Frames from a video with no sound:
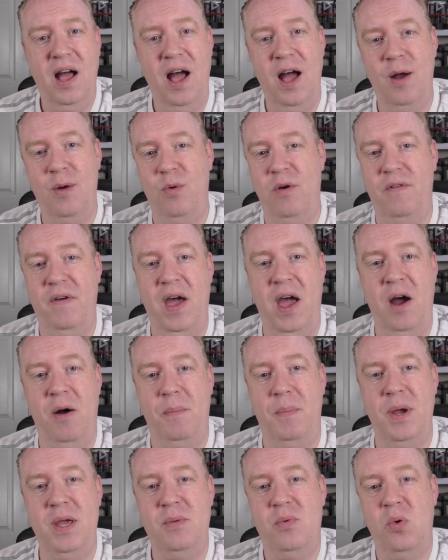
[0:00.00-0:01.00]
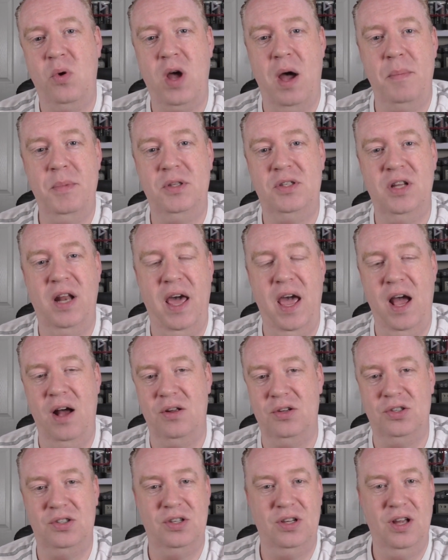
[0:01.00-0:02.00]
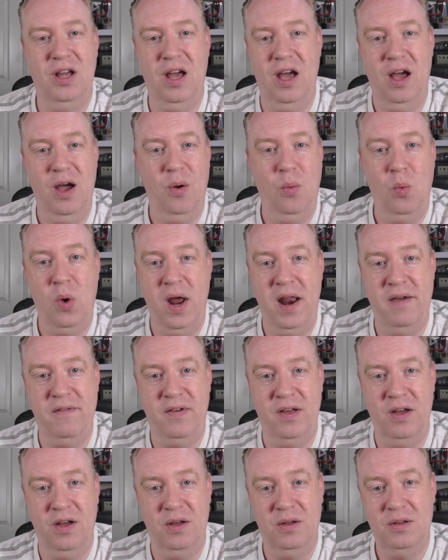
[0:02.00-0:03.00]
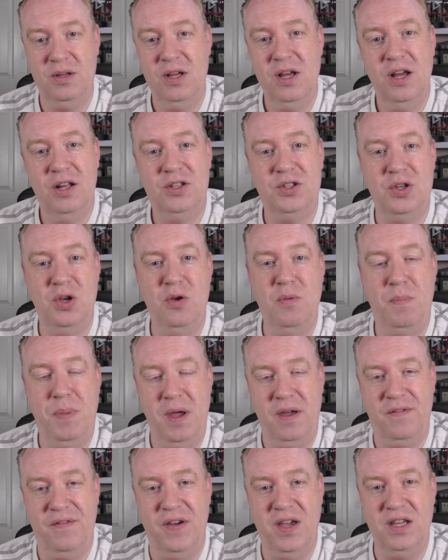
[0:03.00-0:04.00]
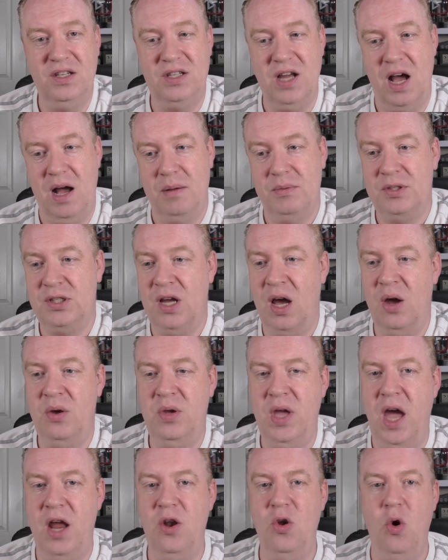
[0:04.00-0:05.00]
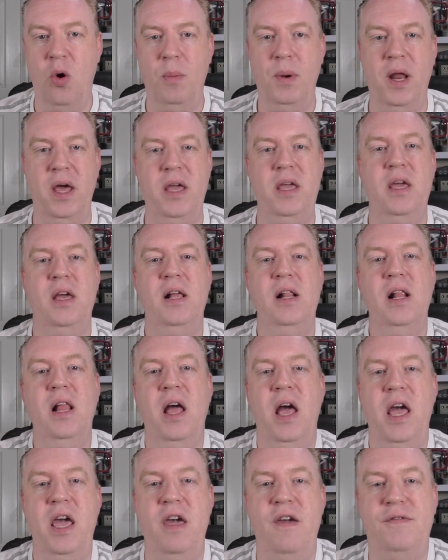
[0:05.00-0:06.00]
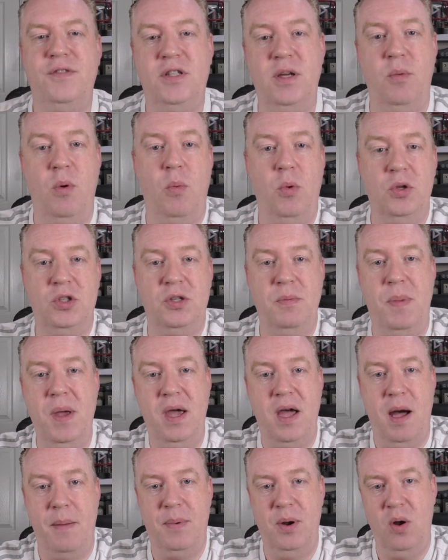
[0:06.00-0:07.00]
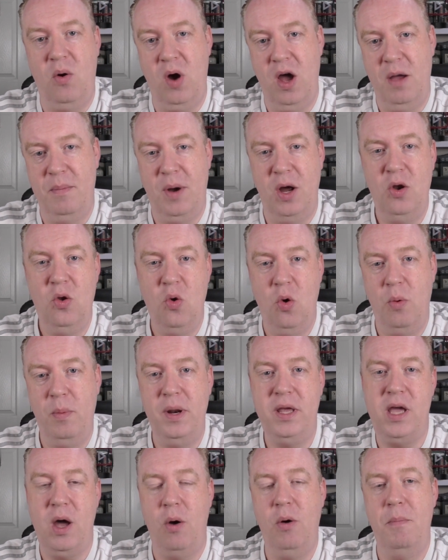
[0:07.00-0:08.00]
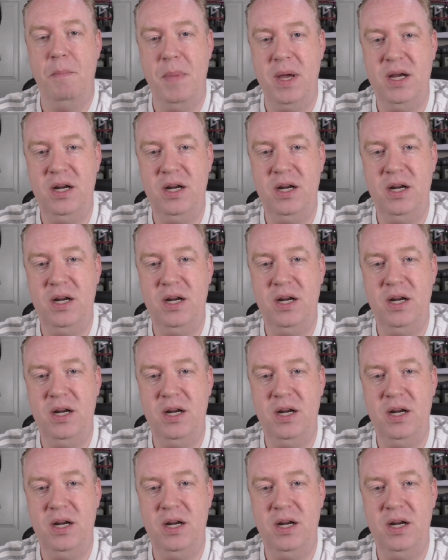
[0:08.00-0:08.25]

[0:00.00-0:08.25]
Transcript: without people coming to the house whenever to pick things up. So yeah, normally if someone wants to pick up an item, I normally go and meet